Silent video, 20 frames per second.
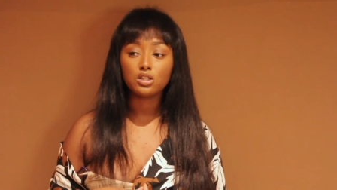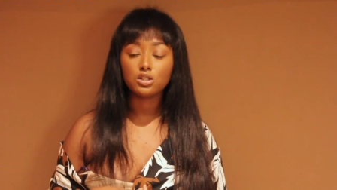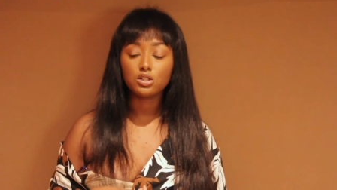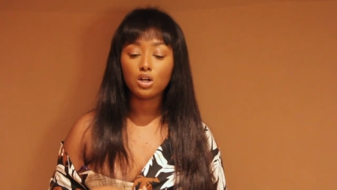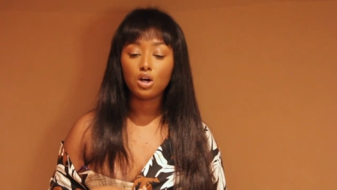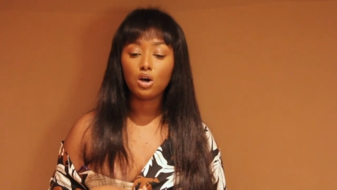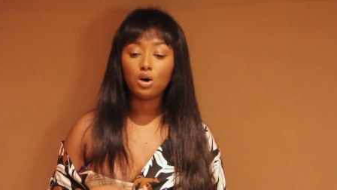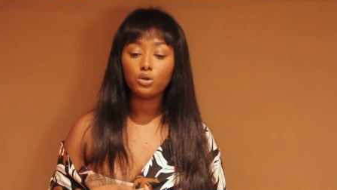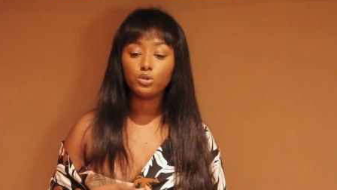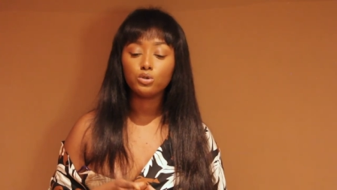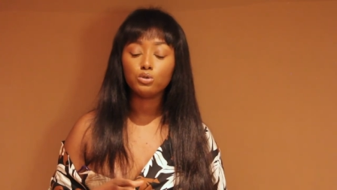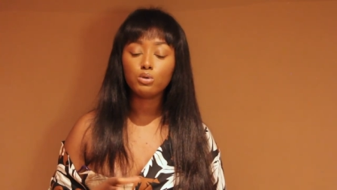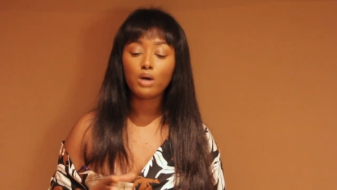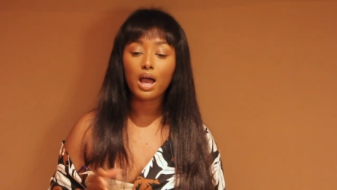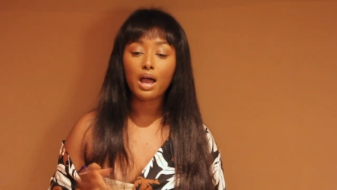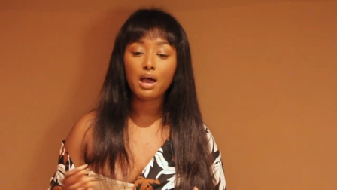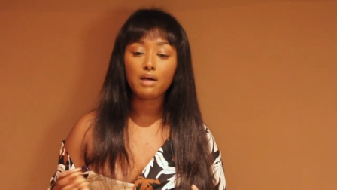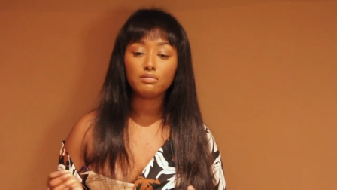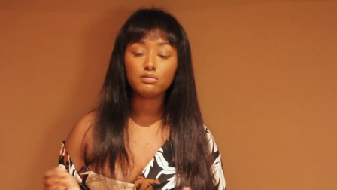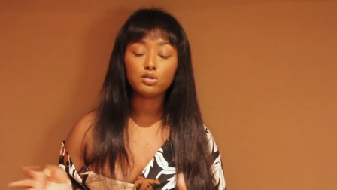So you
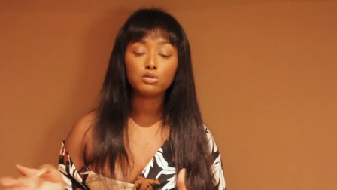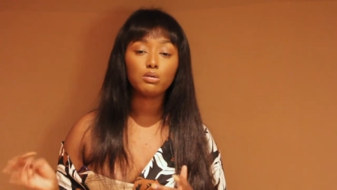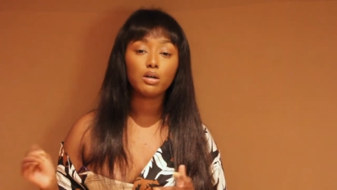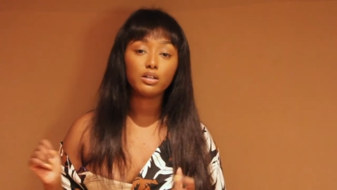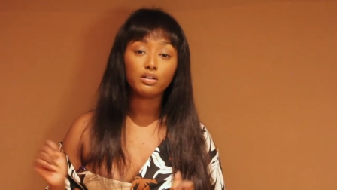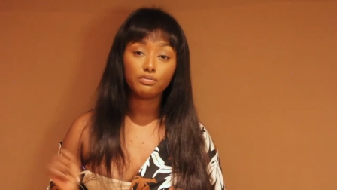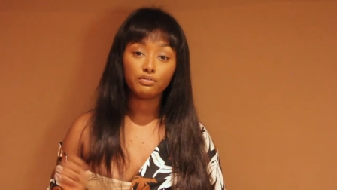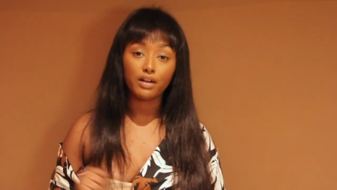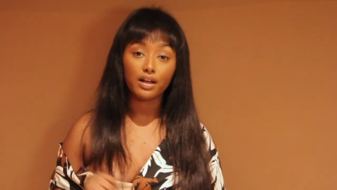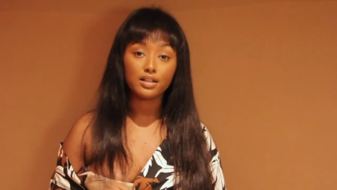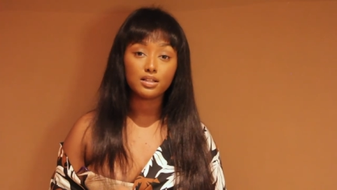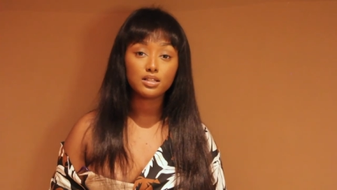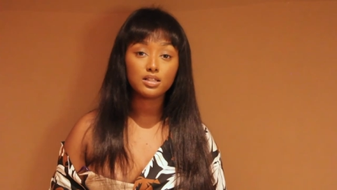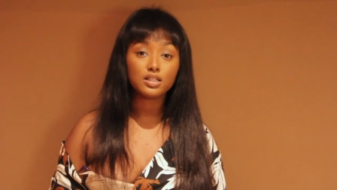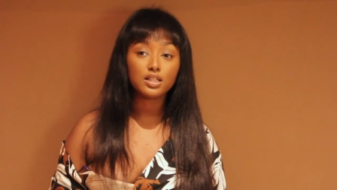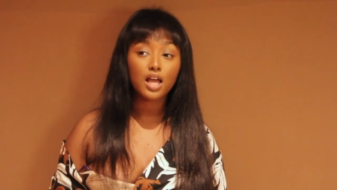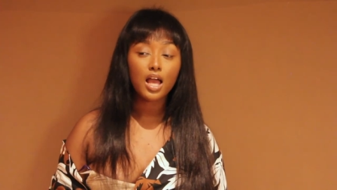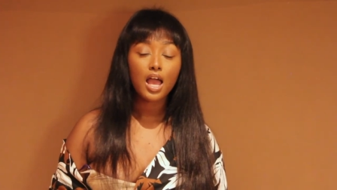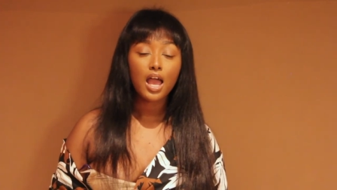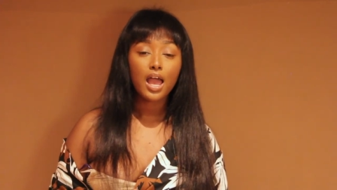have two other friends.
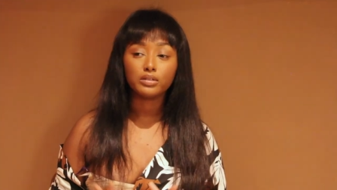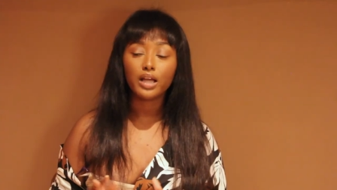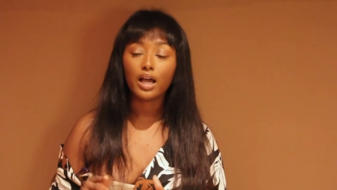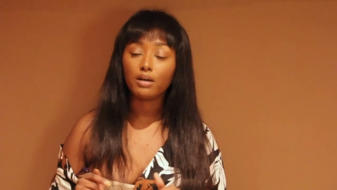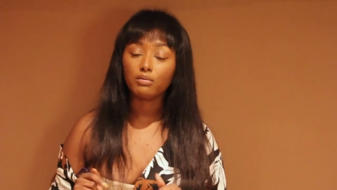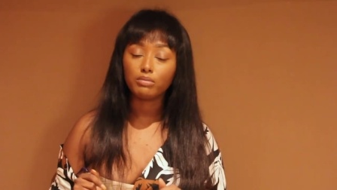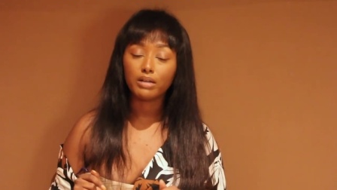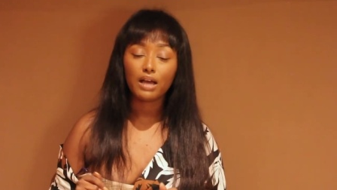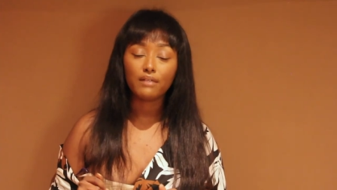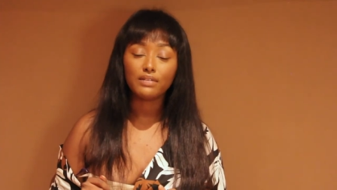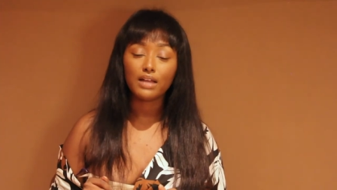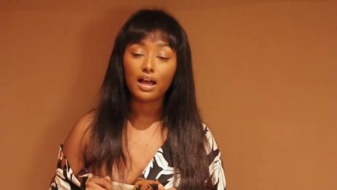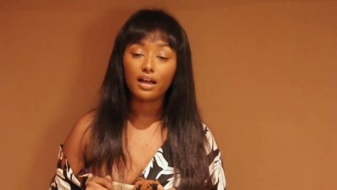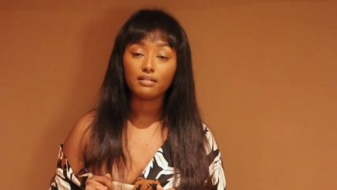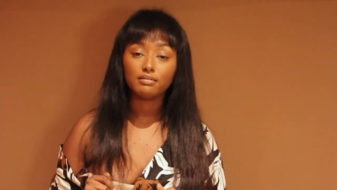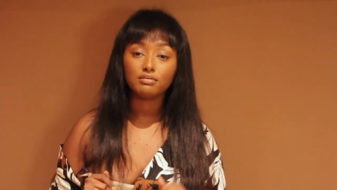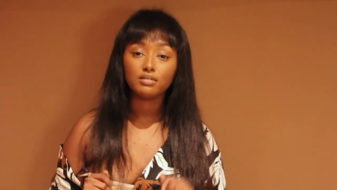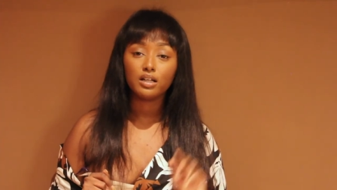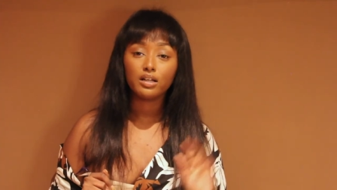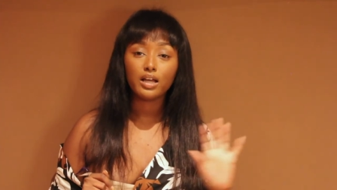Yeah, we have
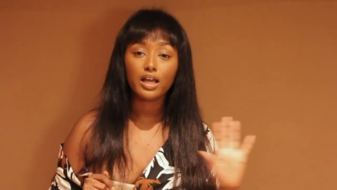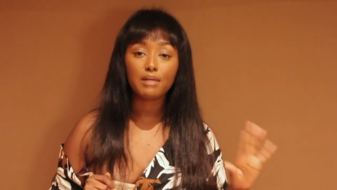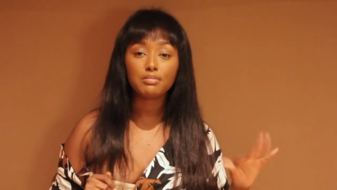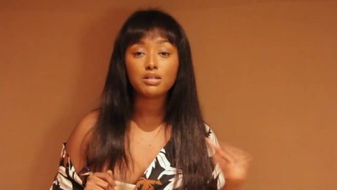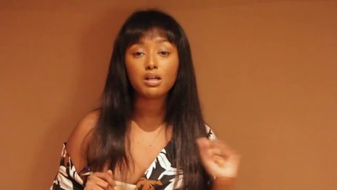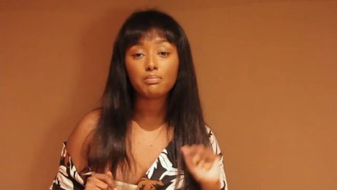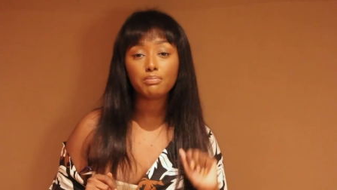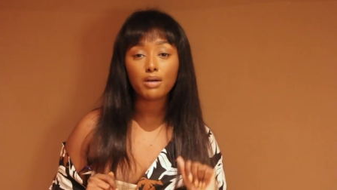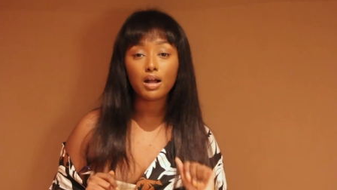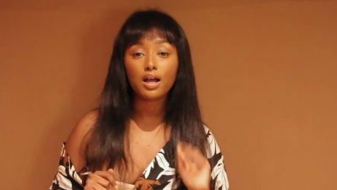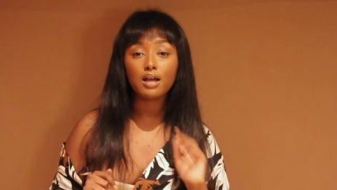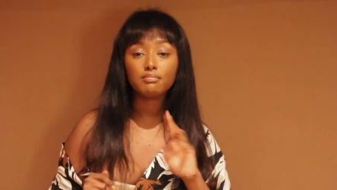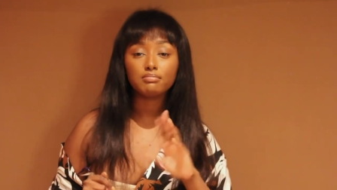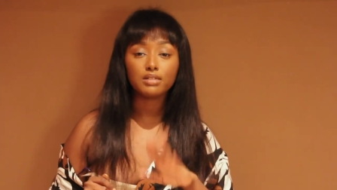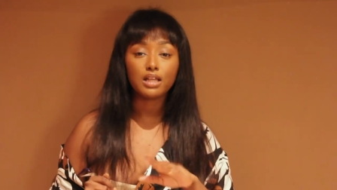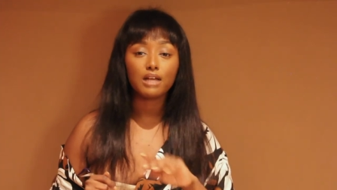that. Amazon Prime,